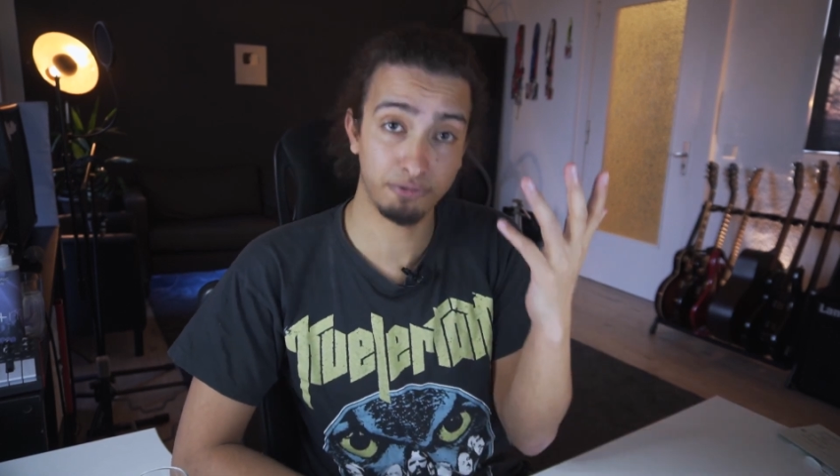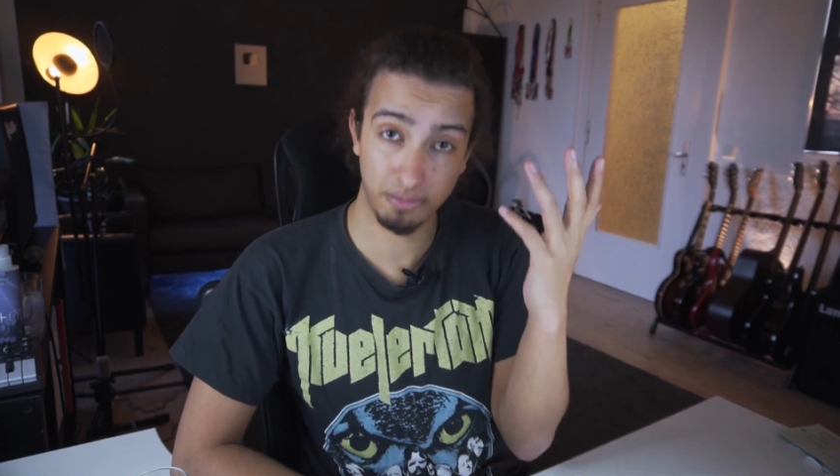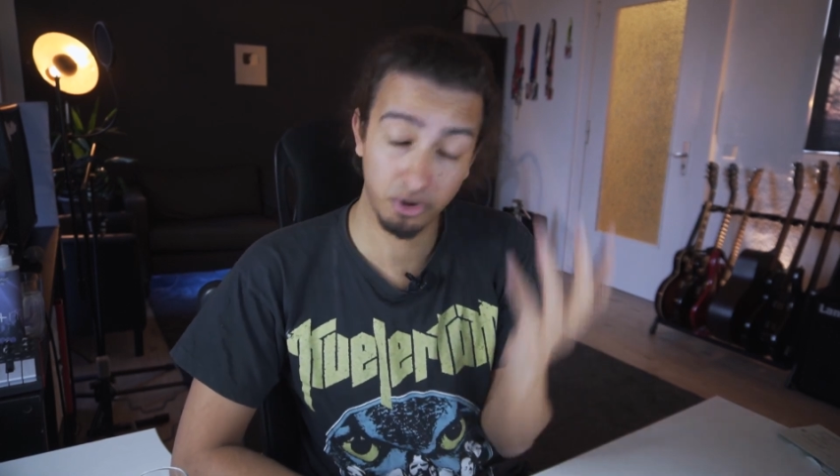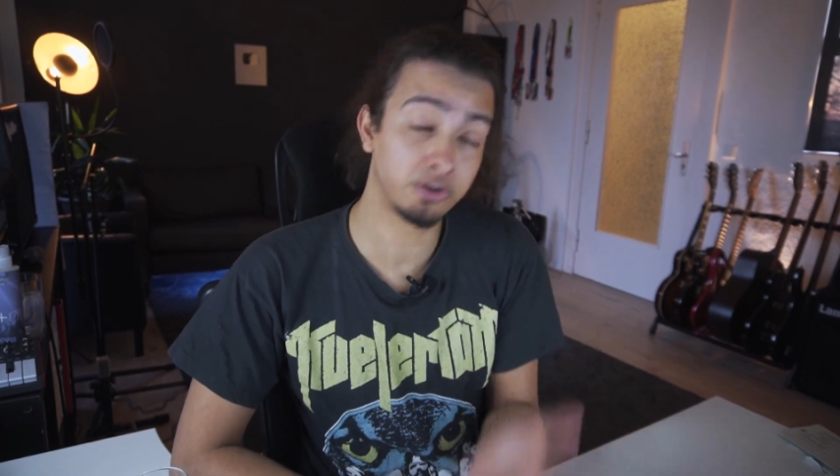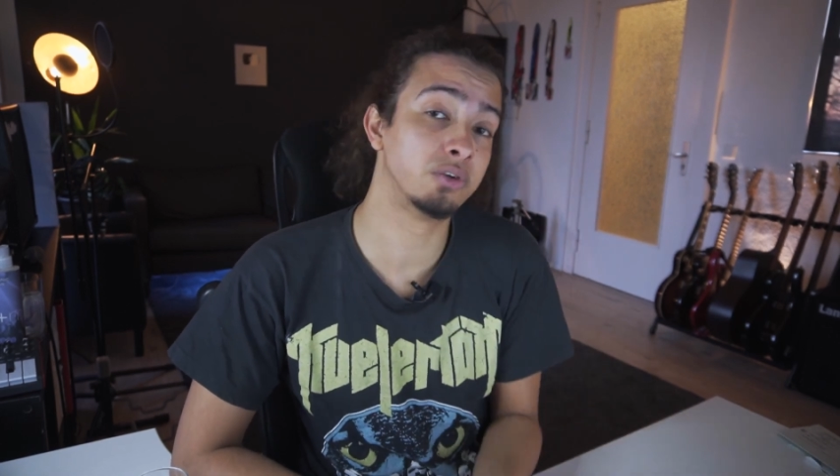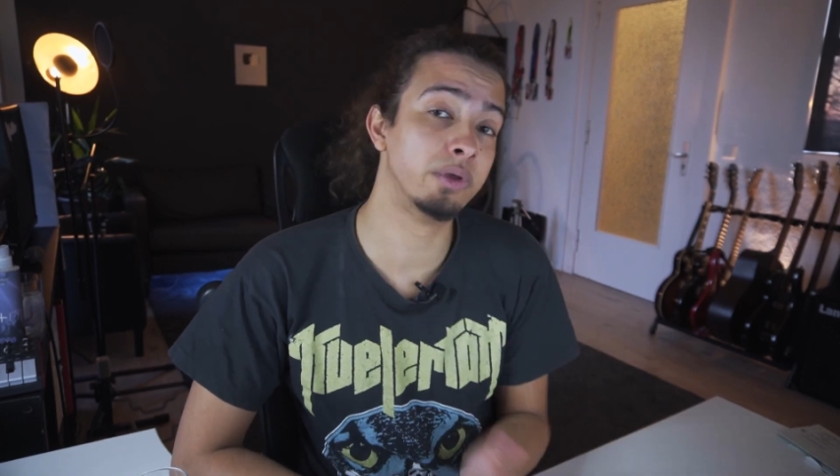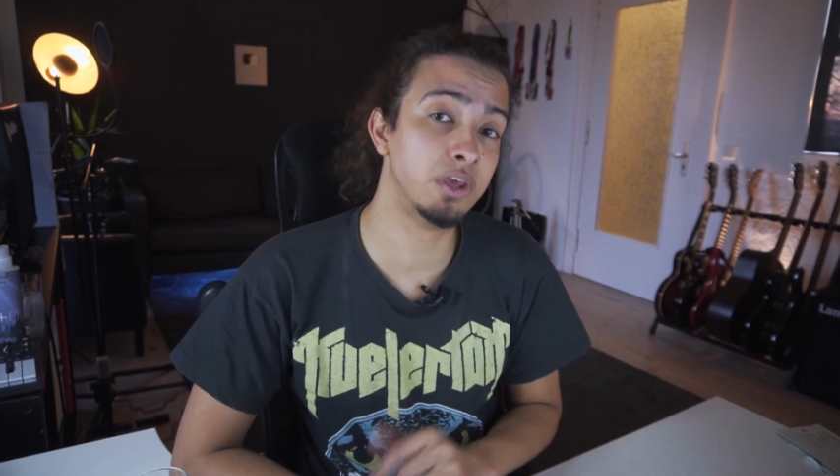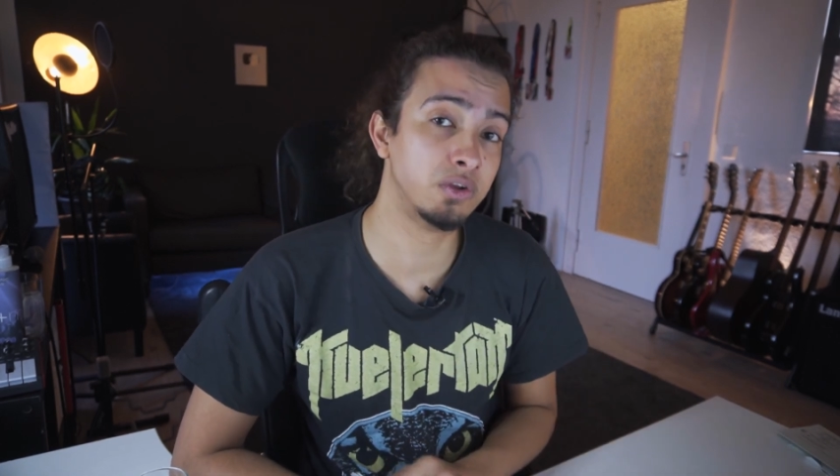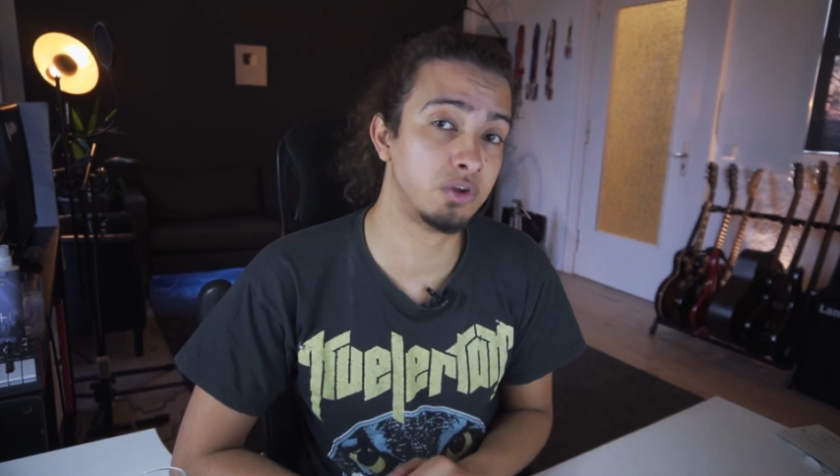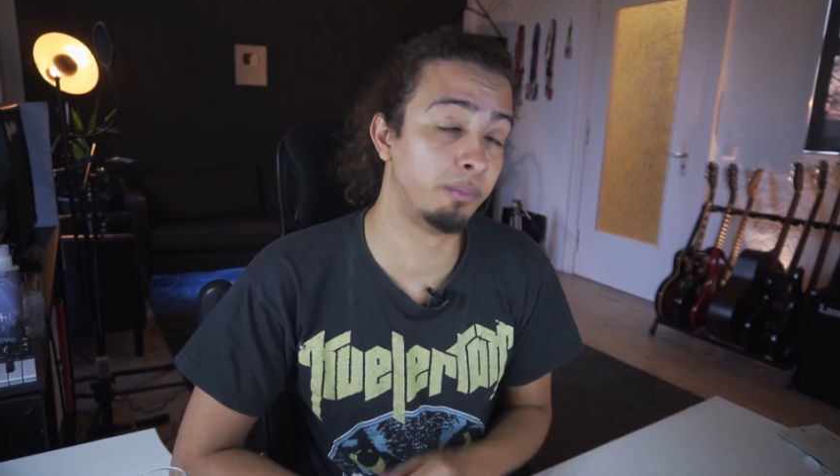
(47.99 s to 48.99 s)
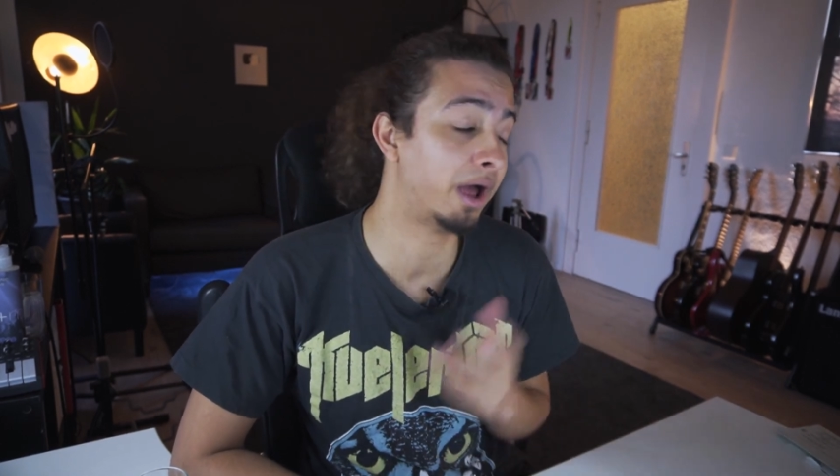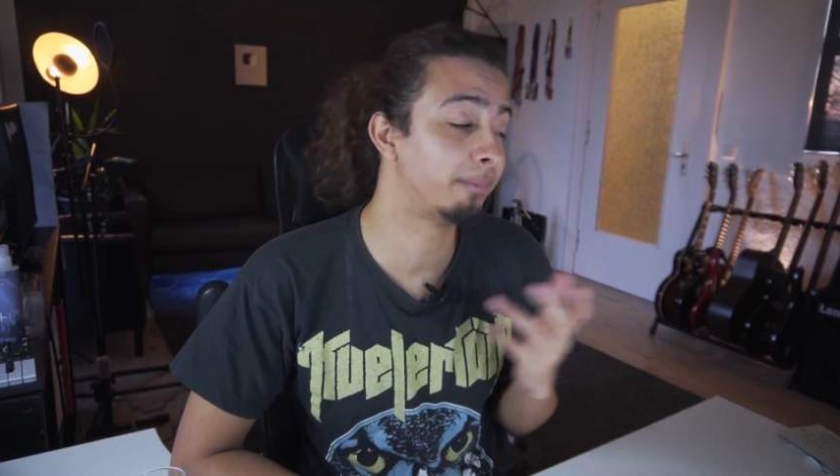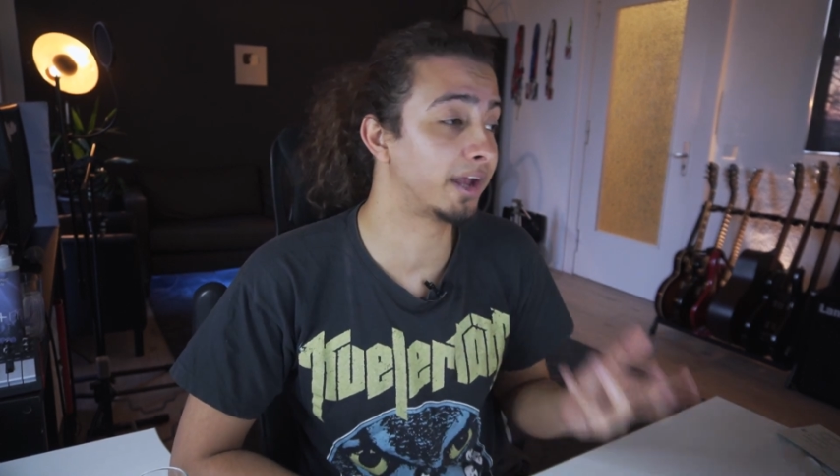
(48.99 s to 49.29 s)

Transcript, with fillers: If I'm not doing YouTube, I'm